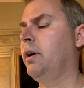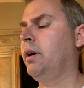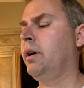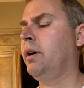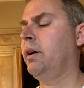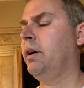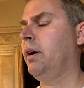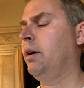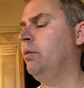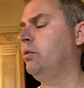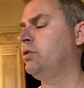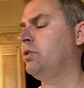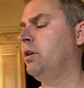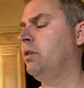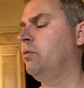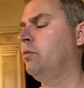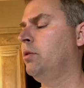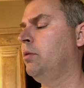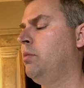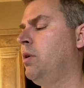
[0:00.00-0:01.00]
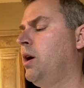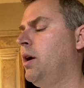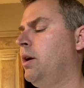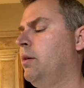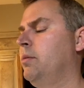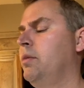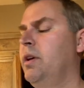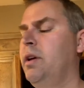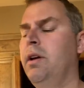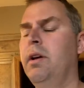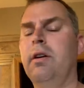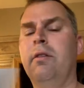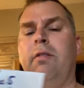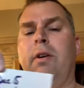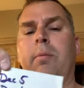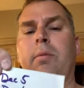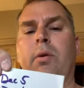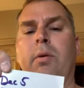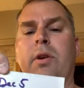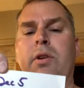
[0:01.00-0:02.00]
I, I was sort of from the bottom.
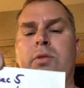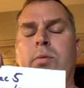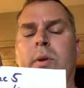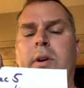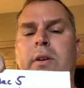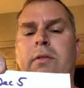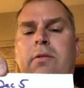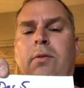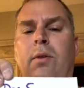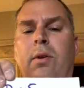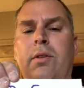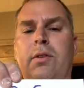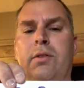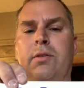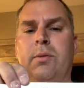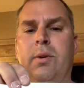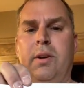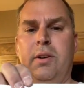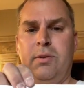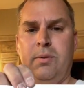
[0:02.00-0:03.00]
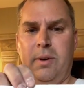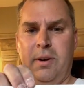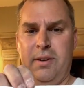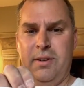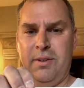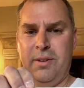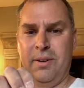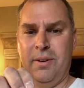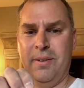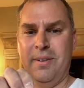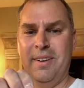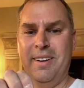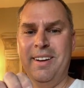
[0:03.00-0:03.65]
February 24th of 2022.